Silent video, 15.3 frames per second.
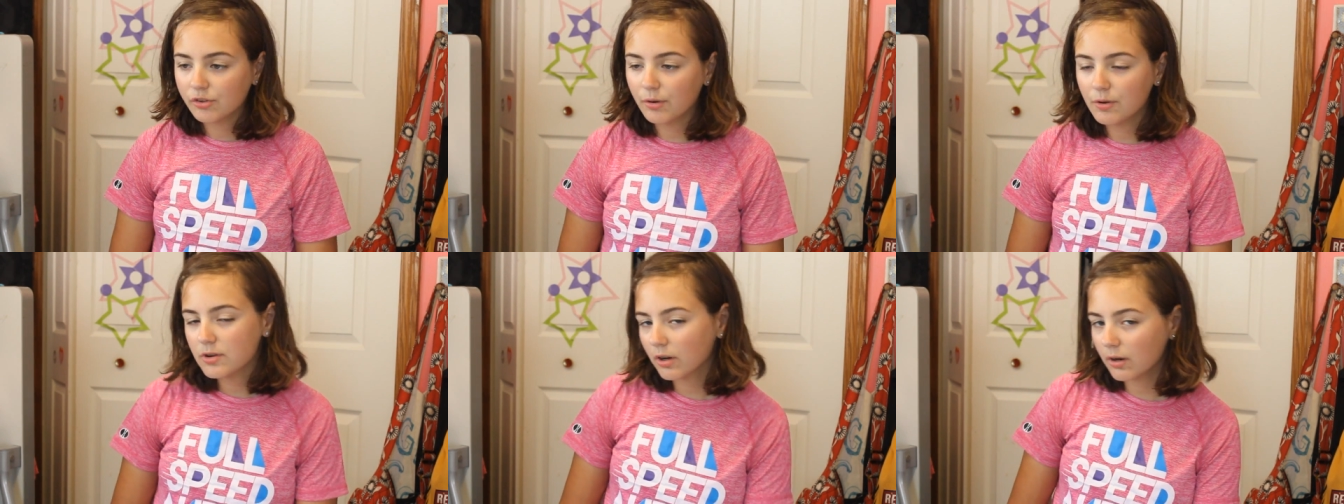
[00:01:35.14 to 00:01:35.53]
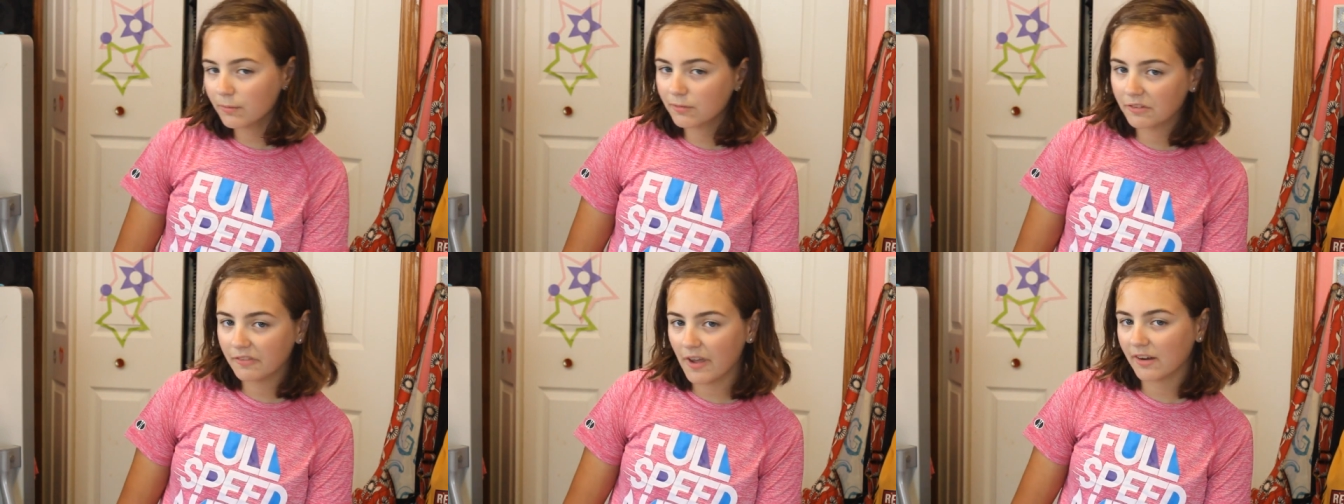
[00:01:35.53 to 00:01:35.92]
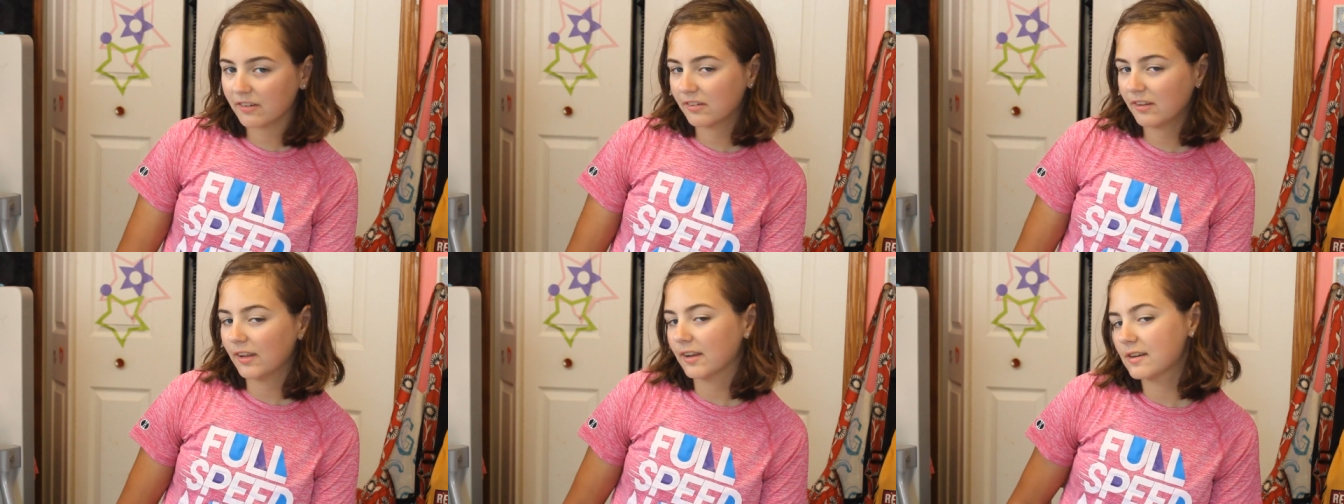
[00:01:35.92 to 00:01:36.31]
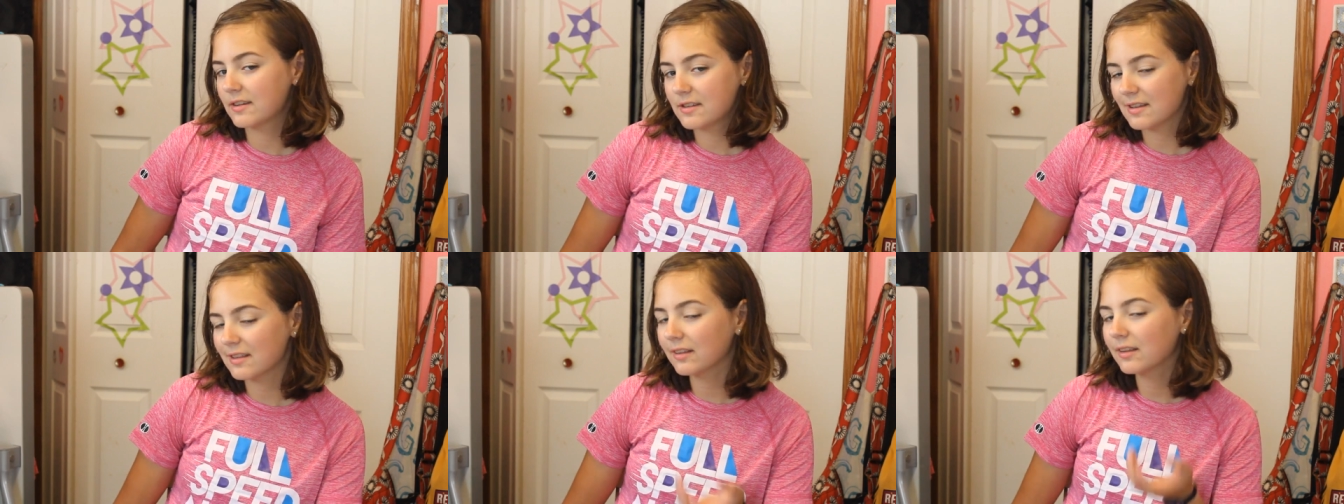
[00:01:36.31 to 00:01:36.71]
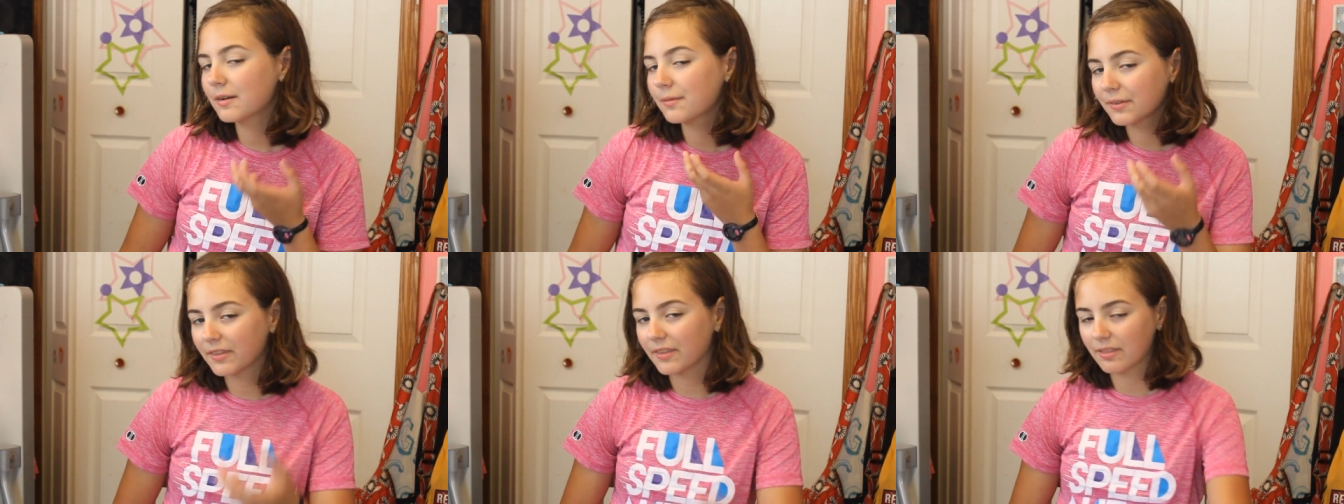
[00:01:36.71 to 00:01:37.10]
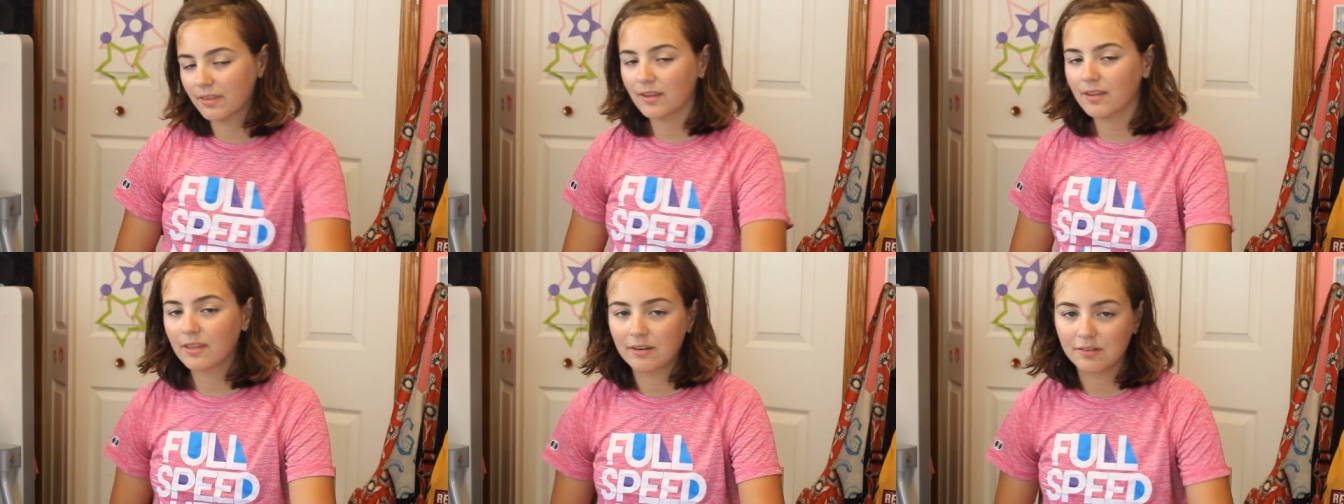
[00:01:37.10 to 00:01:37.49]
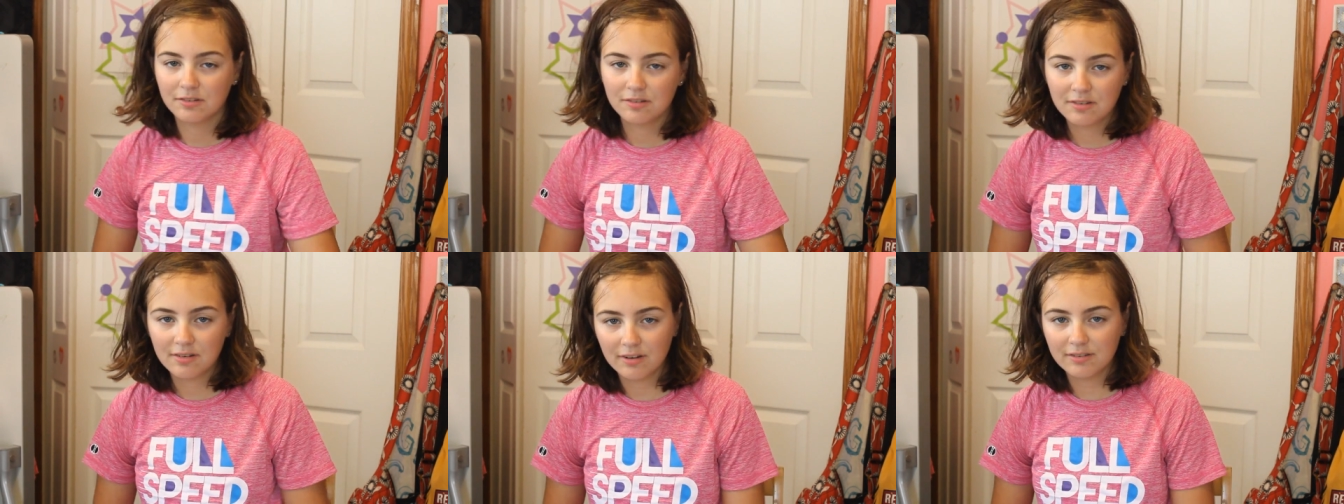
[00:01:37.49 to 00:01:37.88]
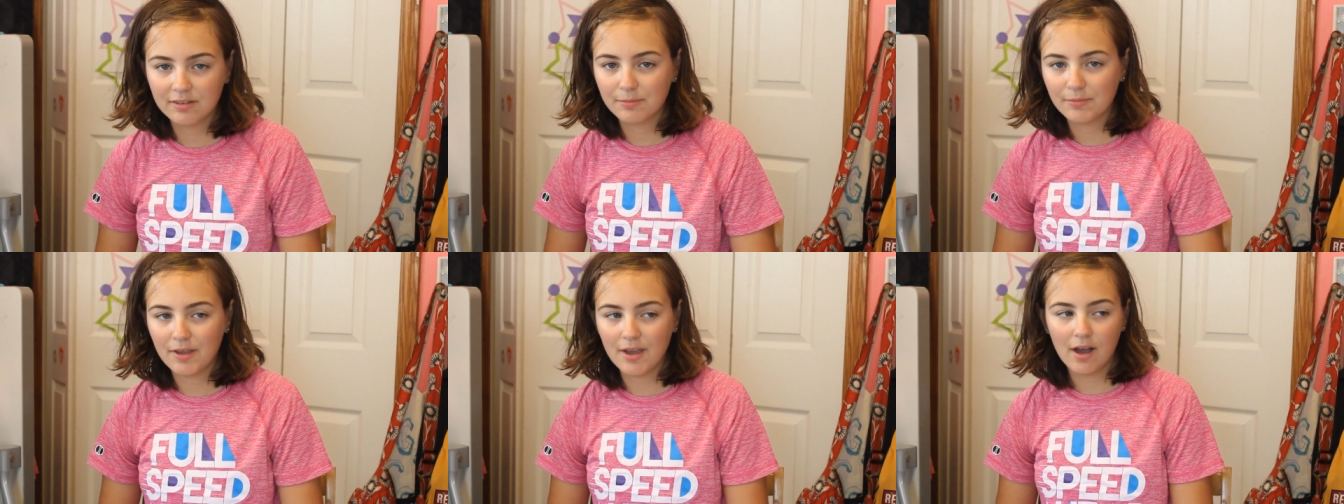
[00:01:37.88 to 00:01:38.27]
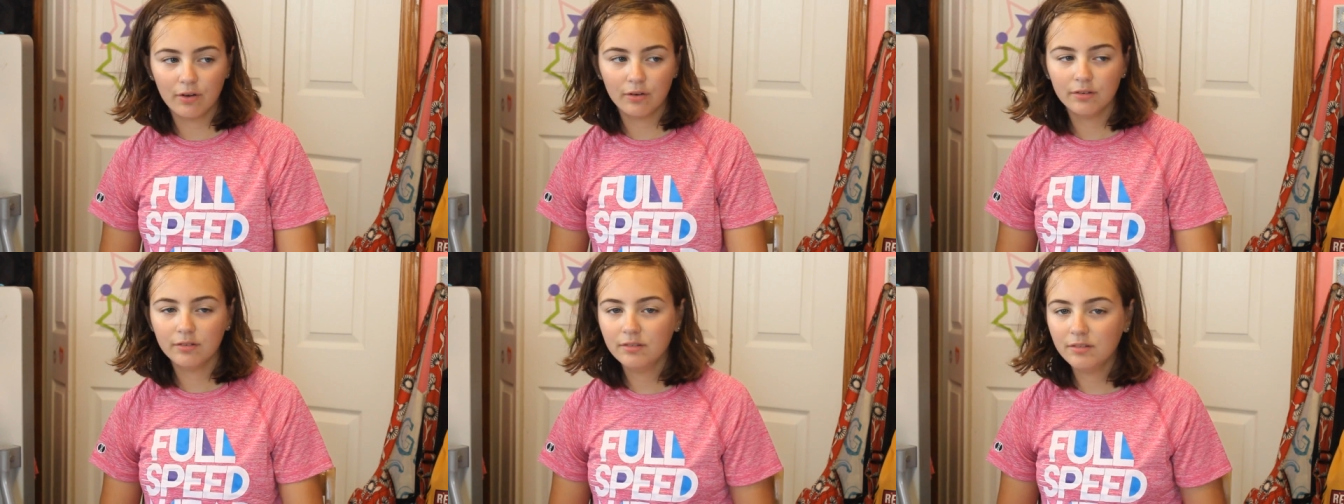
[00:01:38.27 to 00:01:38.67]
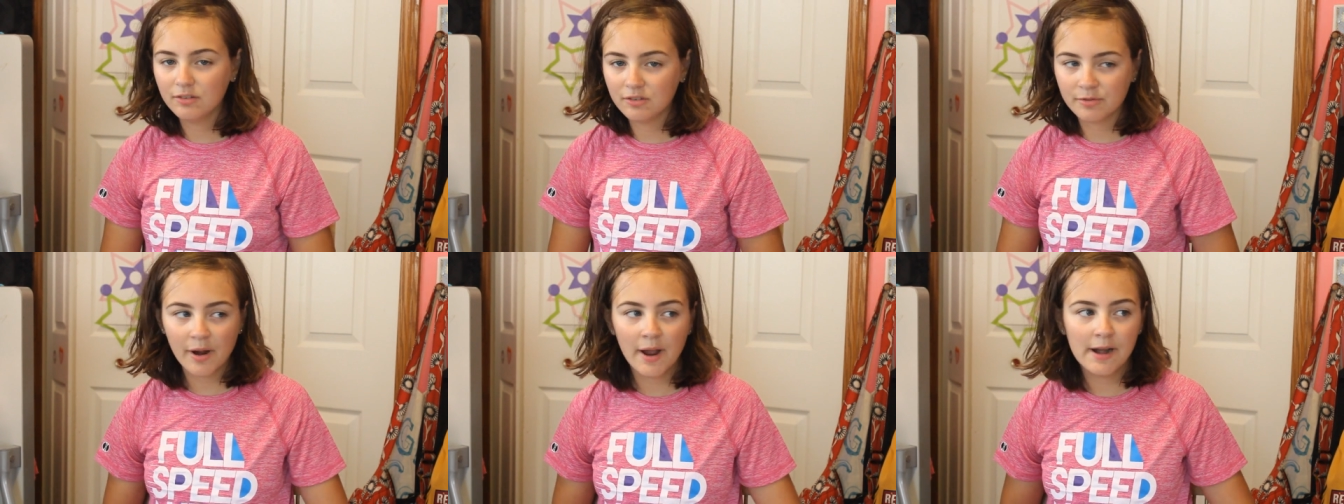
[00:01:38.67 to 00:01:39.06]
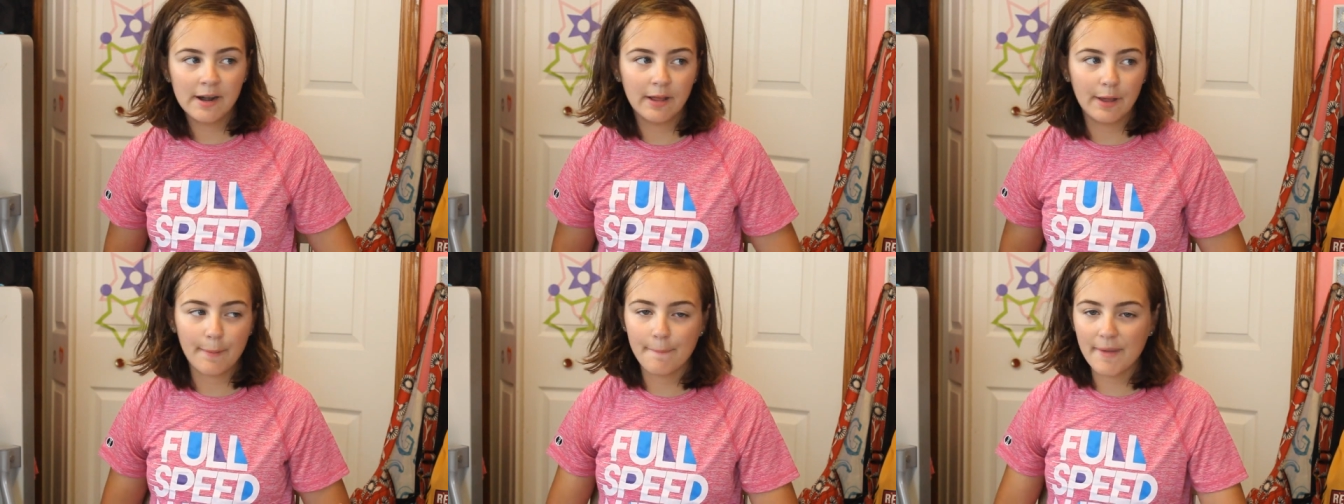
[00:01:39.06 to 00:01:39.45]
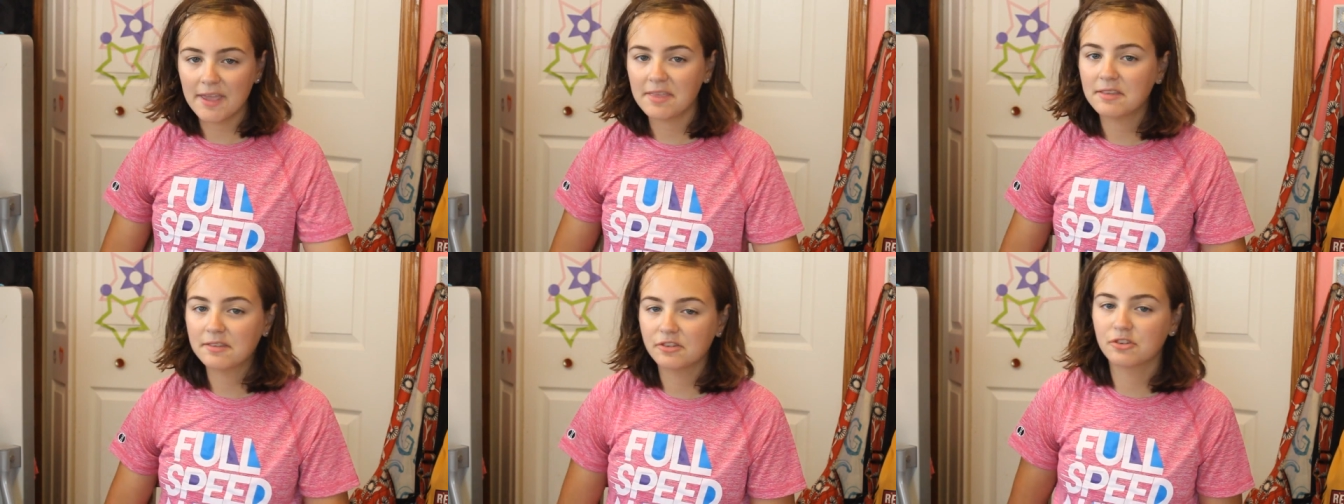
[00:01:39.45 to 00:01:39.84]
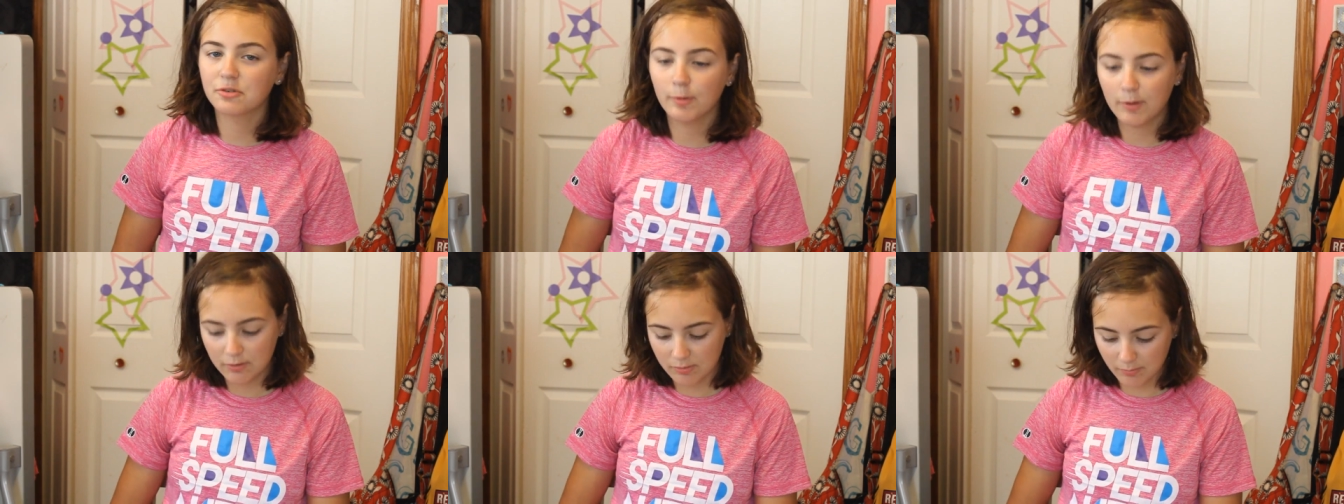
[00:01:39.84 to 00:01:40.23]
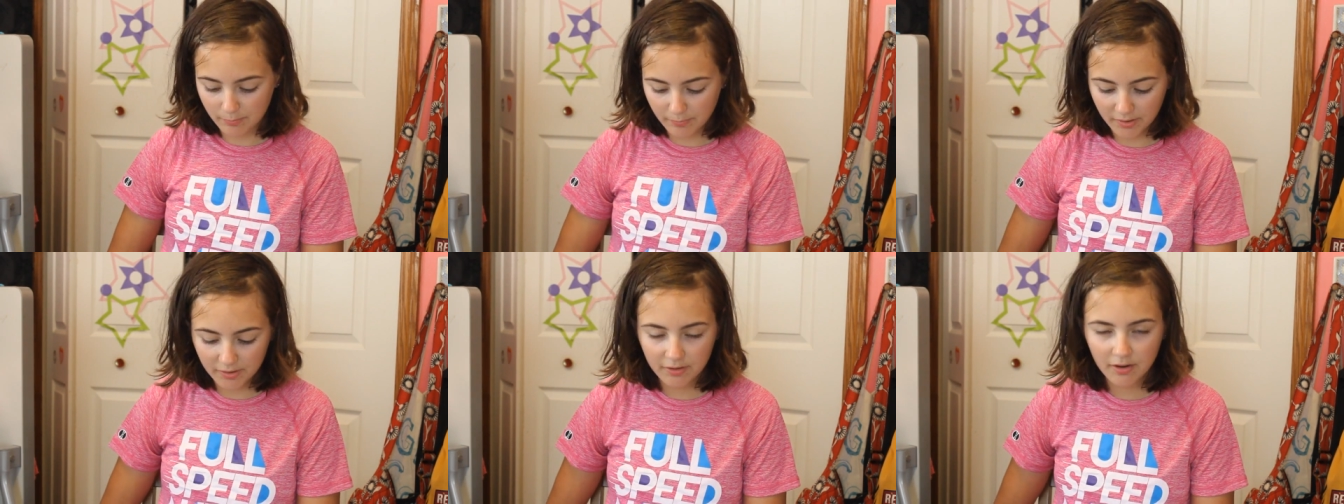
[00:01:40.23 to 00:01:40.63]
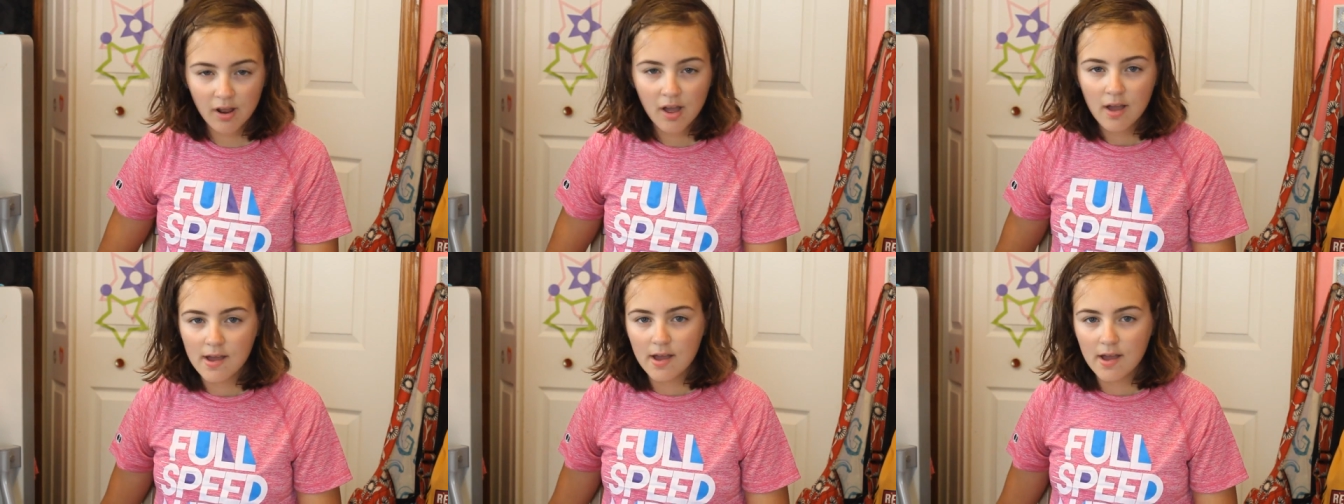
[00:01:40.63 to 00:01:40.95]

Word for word: so in terms of actually like dealing with the thing that is stressing me out, trying to like make the situation better,